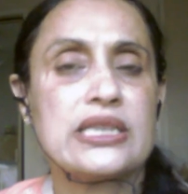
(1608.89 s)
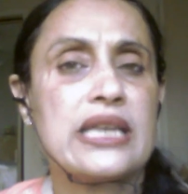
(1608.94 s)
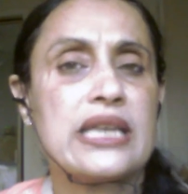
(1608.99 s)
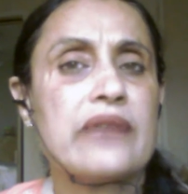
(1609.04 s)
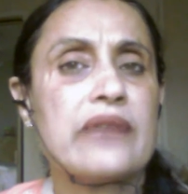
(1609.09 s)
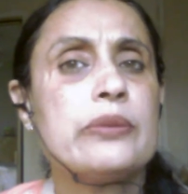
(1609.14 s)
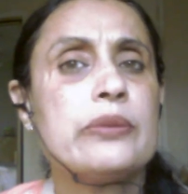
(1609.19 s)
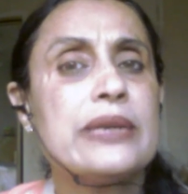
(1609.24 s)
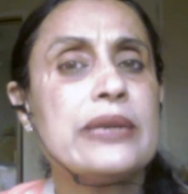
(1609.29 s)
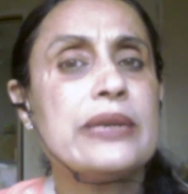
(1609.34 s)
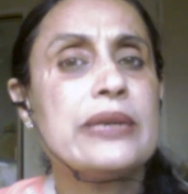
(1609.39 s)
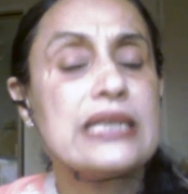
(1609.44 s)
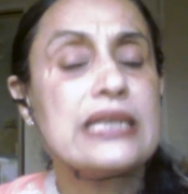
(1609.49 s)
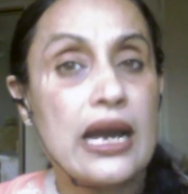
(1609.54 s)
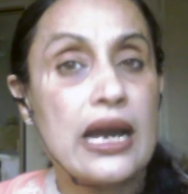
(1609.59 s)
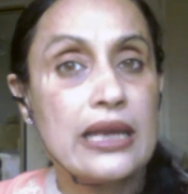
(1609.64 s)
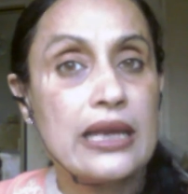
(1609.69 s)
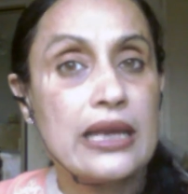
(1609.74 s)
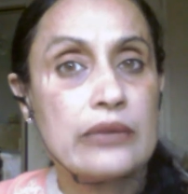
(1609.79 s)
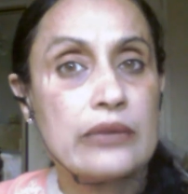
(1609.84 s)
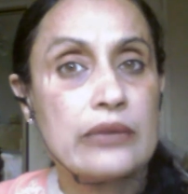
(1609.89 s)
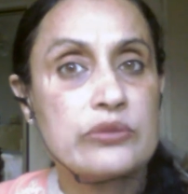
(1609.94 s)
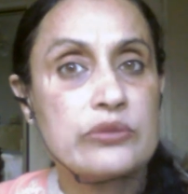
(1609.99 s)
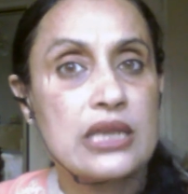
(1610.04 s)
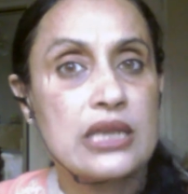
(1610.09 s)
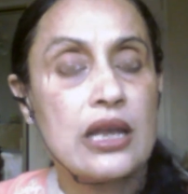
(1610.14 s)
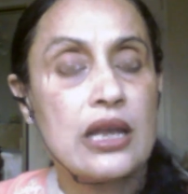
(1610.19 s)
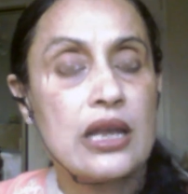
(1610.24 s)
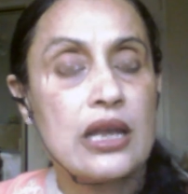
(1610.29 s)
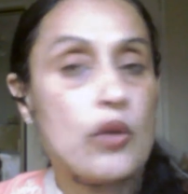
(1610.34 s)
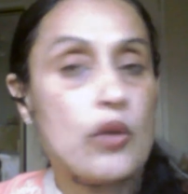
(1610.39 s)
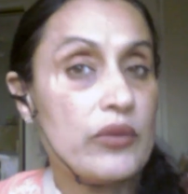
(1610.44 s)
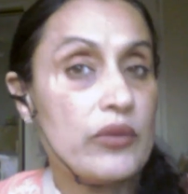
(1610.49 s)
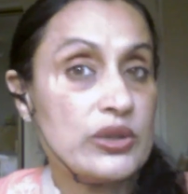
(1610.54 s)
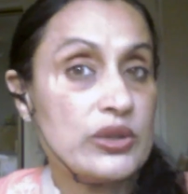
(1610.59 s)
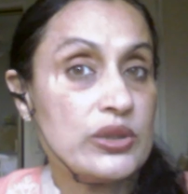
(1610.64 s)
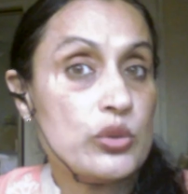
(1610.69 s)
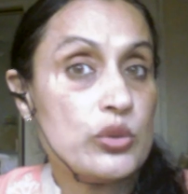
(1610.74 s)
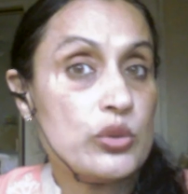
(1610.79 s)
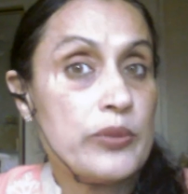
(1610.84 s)
there will be times
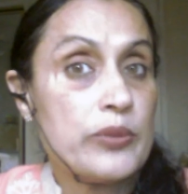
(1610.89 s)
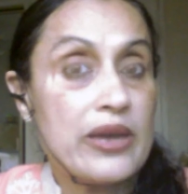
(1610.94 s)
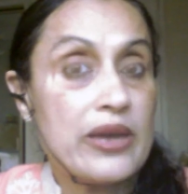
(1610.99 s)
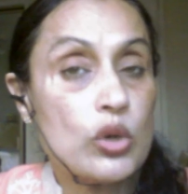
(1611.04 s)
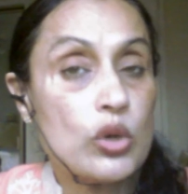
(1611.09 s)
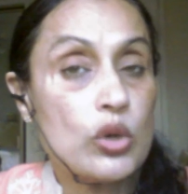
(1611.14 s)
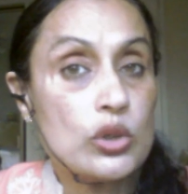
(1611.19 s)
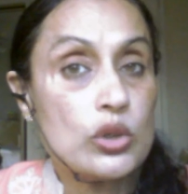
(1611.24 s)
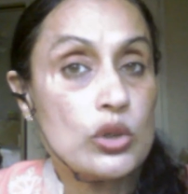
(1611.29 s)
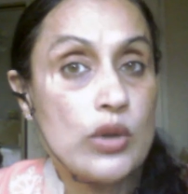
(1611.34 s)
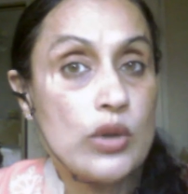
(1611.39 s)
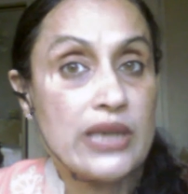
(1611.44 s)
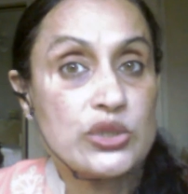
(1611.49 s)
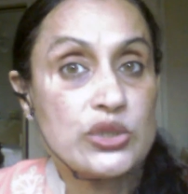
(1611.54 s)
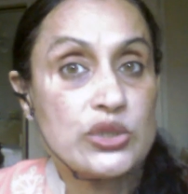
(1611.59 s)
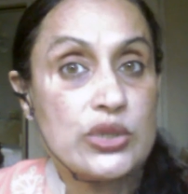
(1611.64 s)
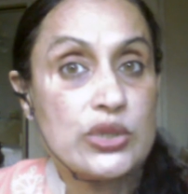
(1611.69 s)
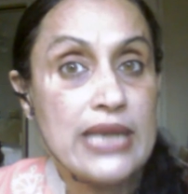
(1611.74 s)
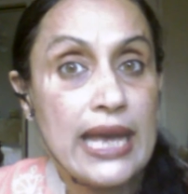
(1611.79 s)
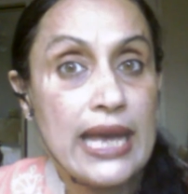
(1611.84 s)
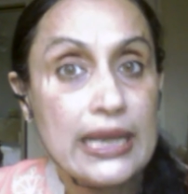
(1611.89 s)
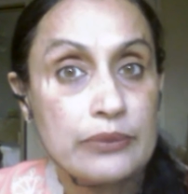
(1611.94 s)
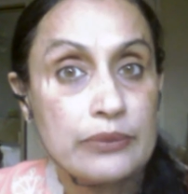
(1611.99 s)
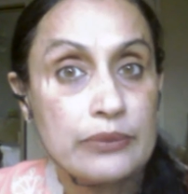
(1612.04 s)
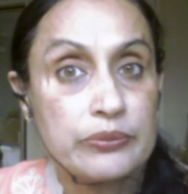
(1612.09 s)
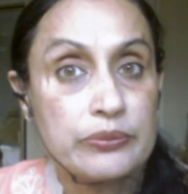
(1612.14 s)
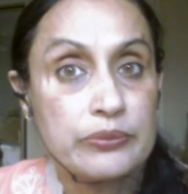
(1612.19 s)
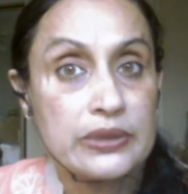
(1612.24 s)
when you may want to actually help.